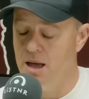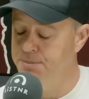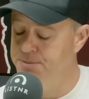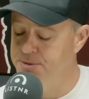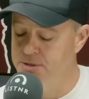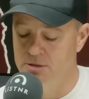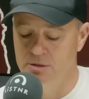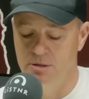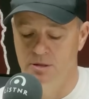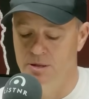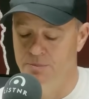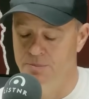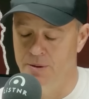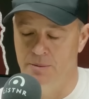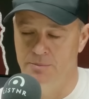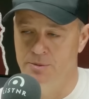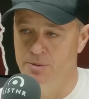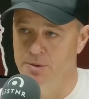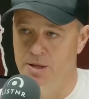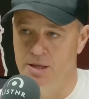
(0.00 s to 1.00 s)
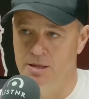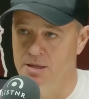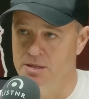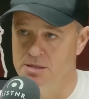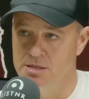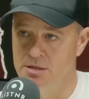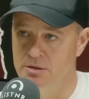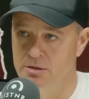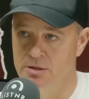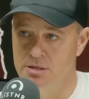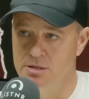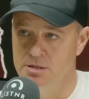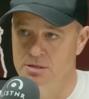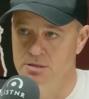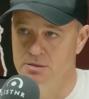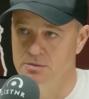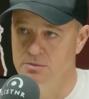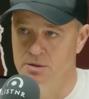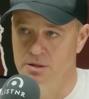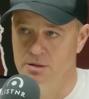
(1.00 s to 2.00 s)
Absolutely pumped about that series
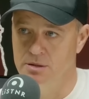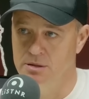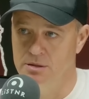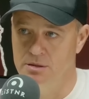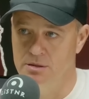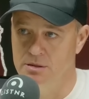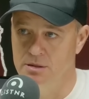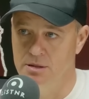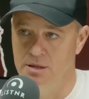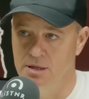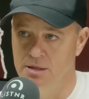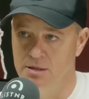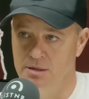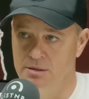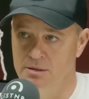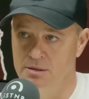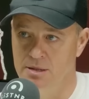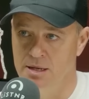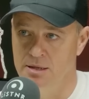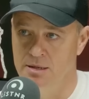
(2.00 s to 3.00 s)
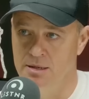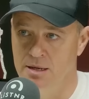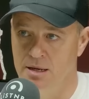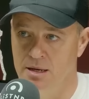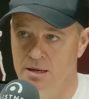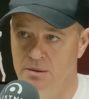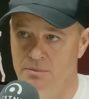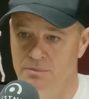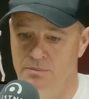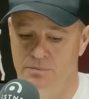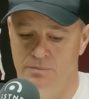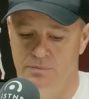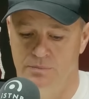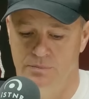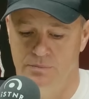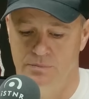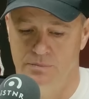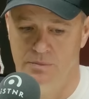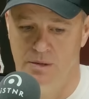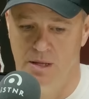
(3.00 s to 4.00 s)
with England and
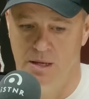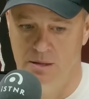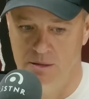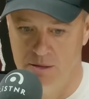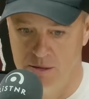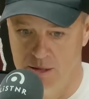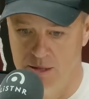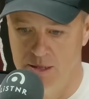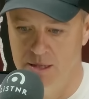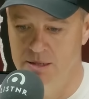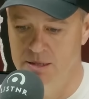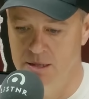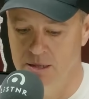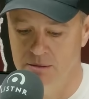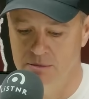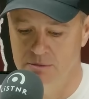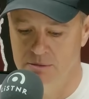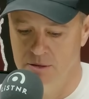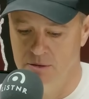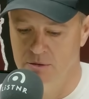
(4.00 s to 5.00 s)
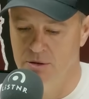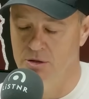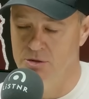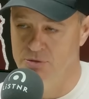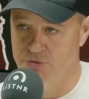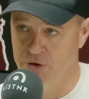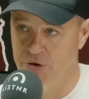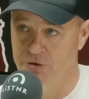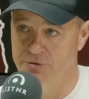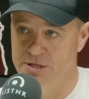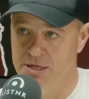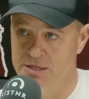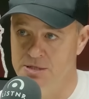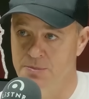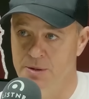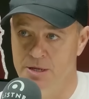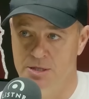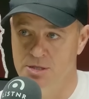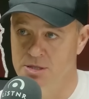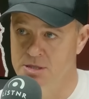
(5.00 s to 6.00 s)
India, those 5 Test
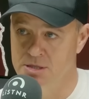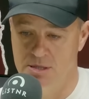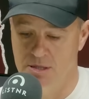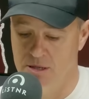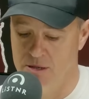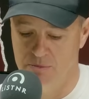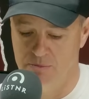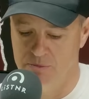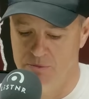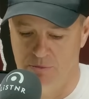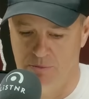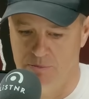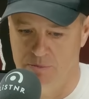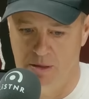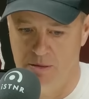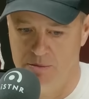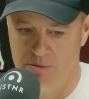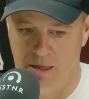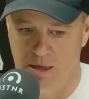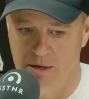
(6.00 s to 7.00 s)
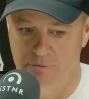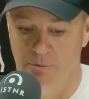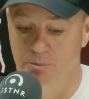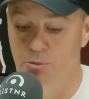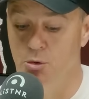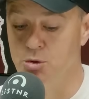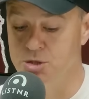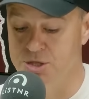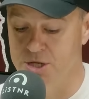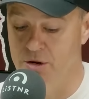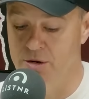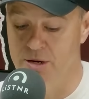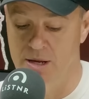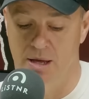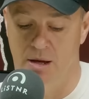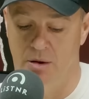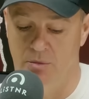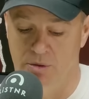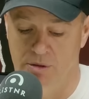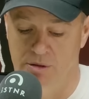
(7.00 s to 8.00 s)
matches. So even more so
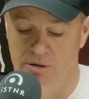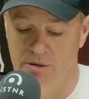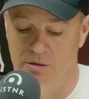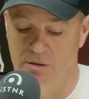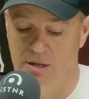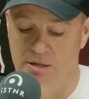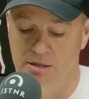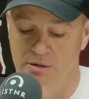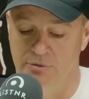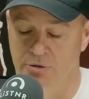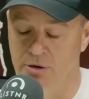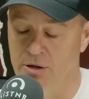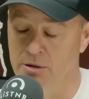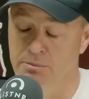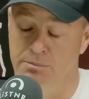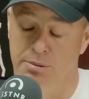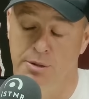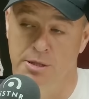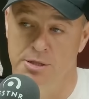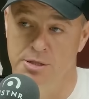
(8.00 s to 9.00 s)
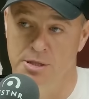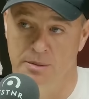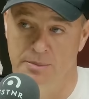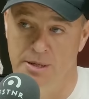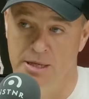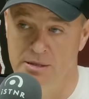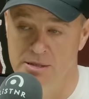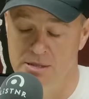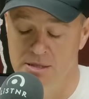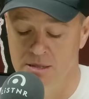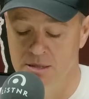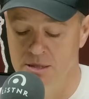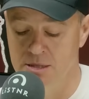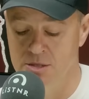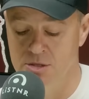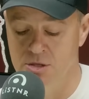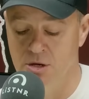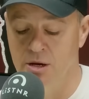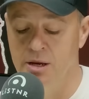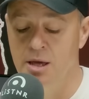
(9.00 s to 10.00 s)
now with a different complexion about this
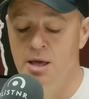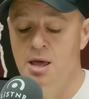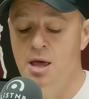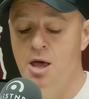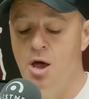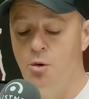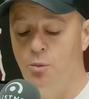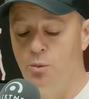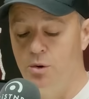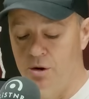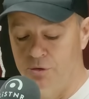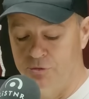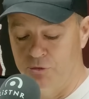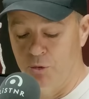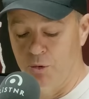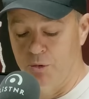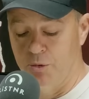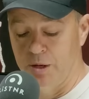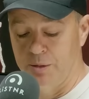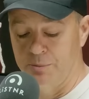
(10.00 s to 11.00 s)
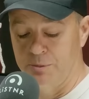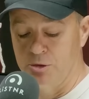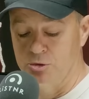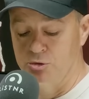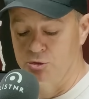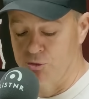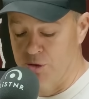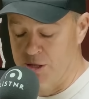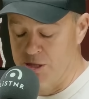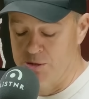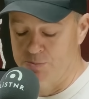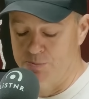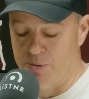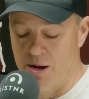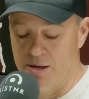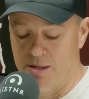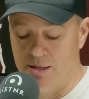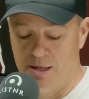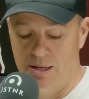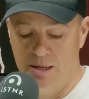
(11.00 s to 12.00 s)
Indian side. We're off to a quick drinks
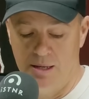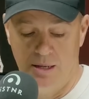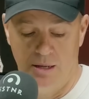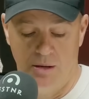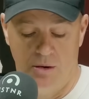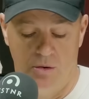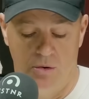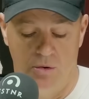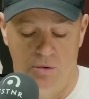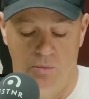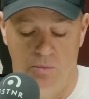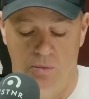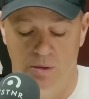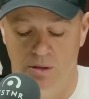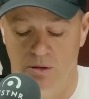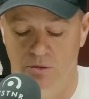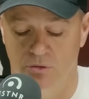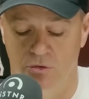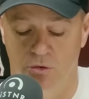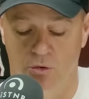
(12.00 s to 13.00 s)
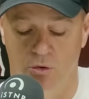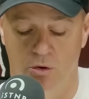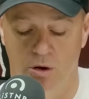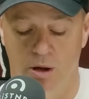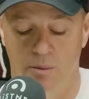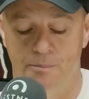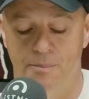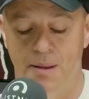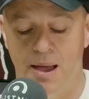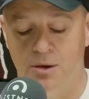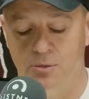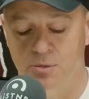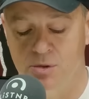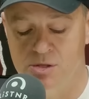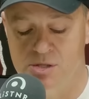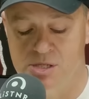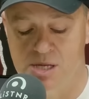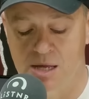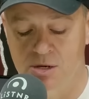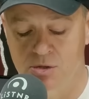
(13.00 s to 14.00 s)
break here on Willow Talk. Back
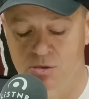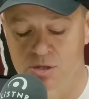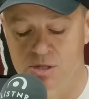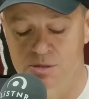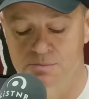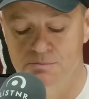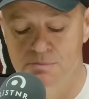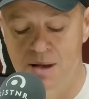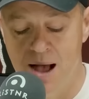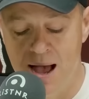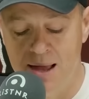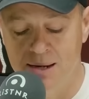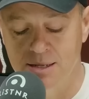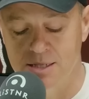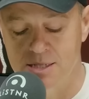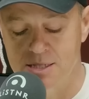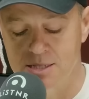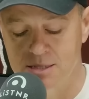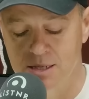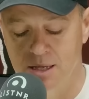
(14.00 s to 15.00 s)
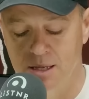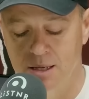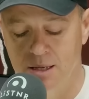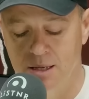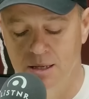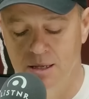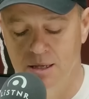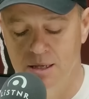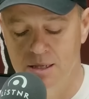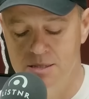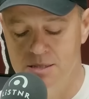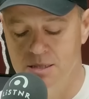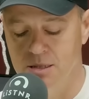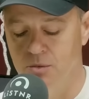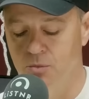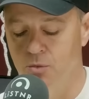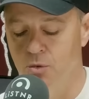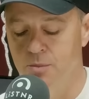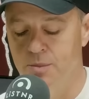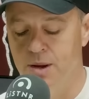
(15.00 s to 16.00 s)
with Sundries. Marnus, he's going
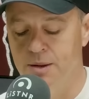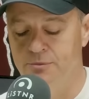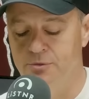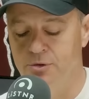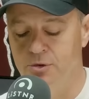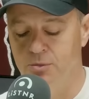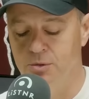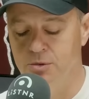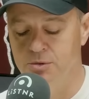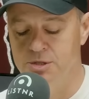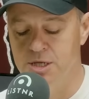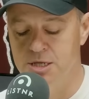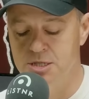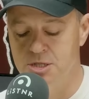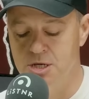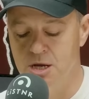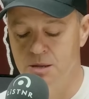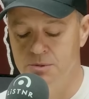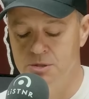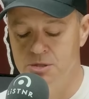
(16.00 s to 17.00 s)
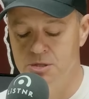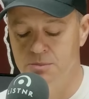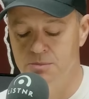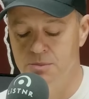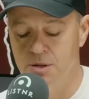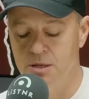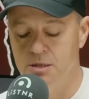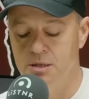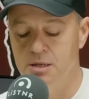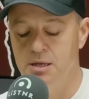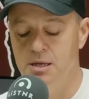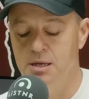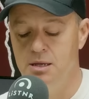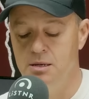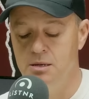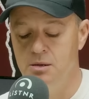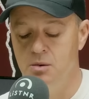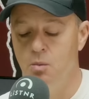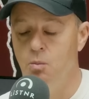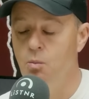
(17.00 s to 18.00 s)
to warm up for the World Test Championship
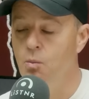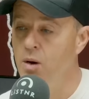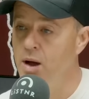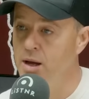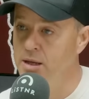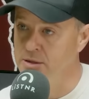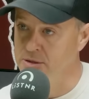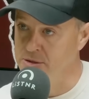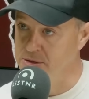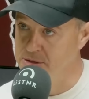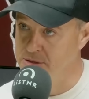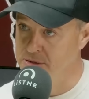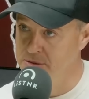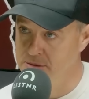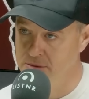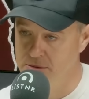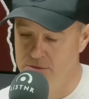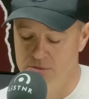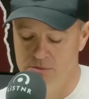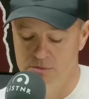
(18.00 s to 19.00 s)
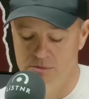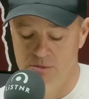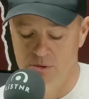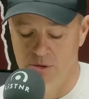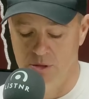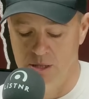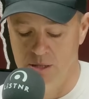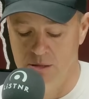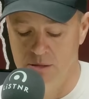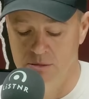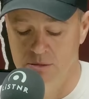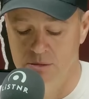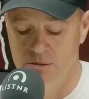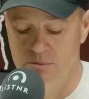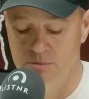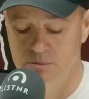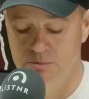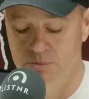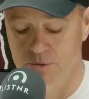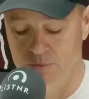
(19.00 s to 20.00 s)
in Wales. Not England,
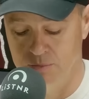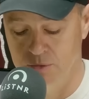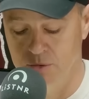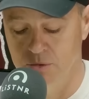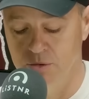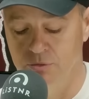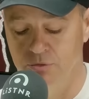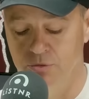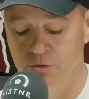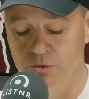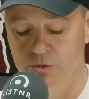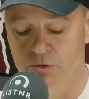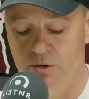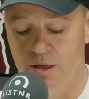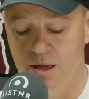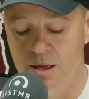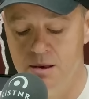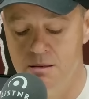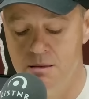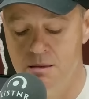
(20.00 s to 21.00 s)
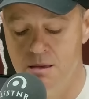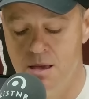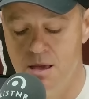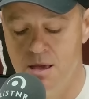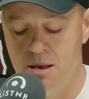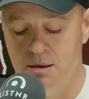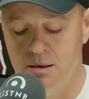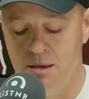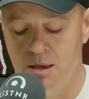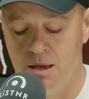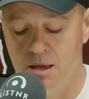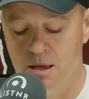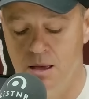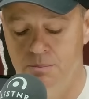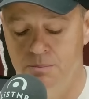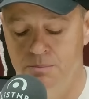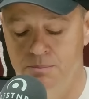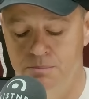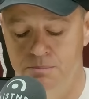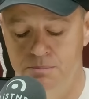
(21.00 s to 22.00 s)
but we're looking forward to that. And
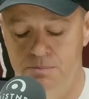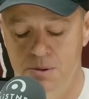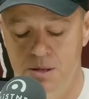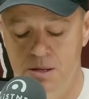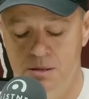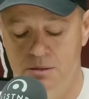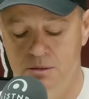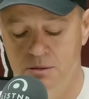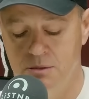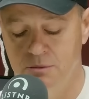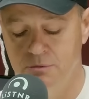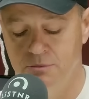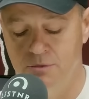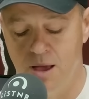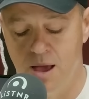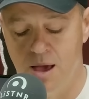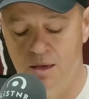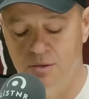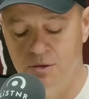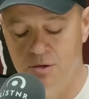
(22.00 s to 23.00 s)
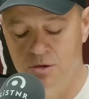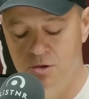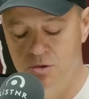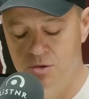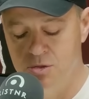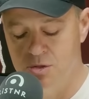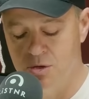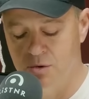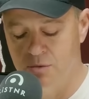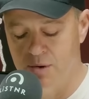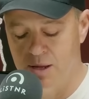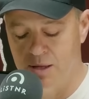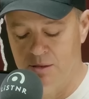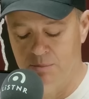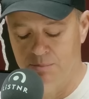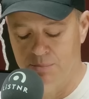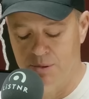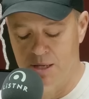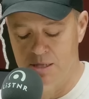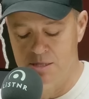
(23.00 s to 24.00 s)
a bit of other news around
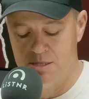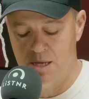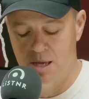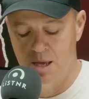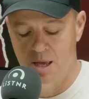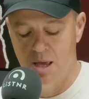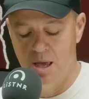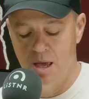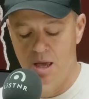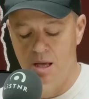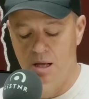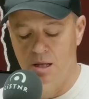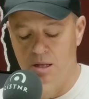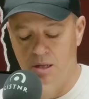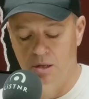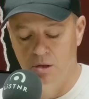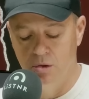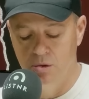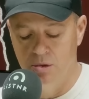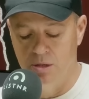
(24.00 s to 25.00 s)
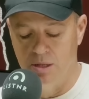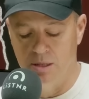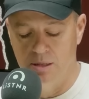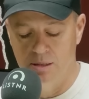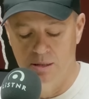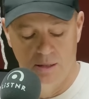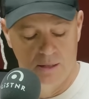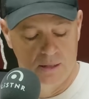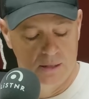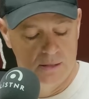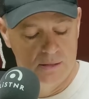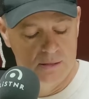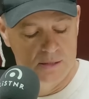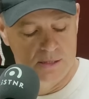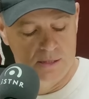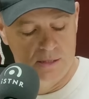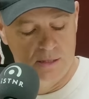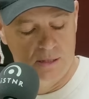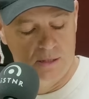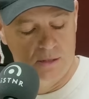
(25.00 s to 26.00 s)
the place, including
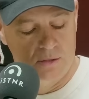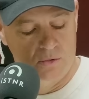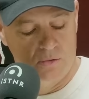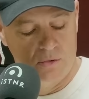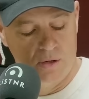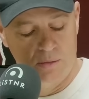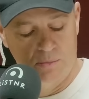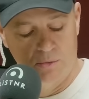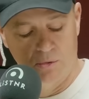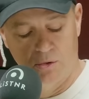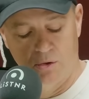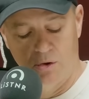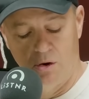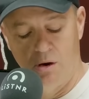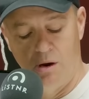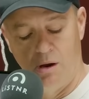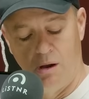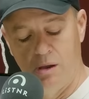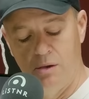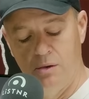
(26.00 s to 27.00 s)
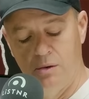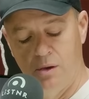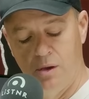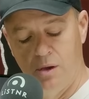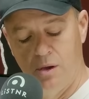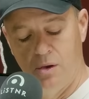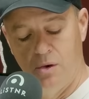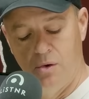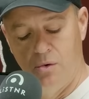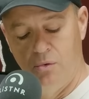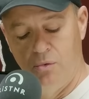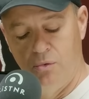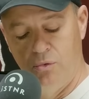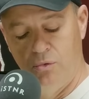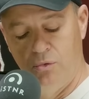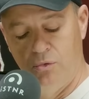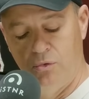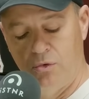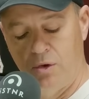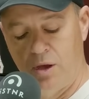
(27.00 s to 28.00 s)
this incredible guy
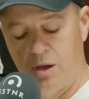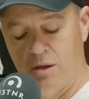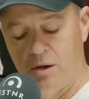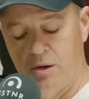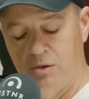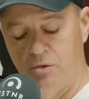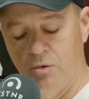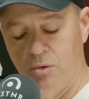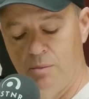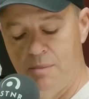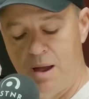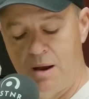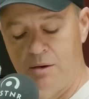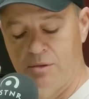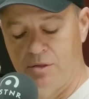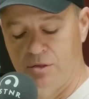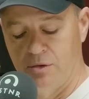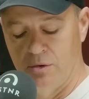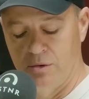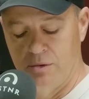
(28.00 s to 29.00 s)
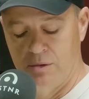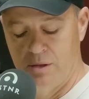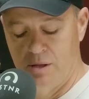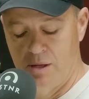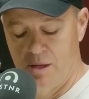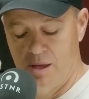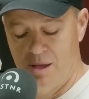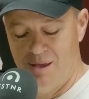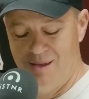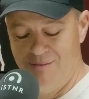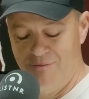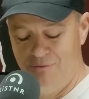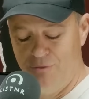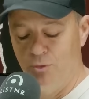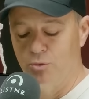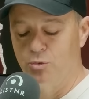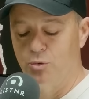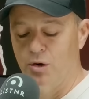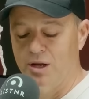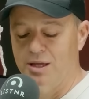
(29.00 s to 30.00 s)
who's going to do a marathon in
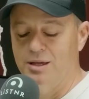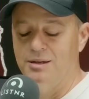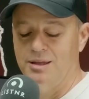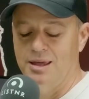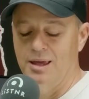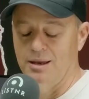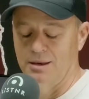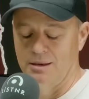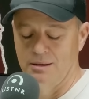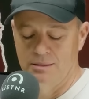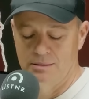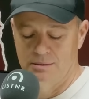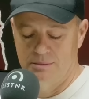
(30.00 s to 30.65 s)
full cricket kit.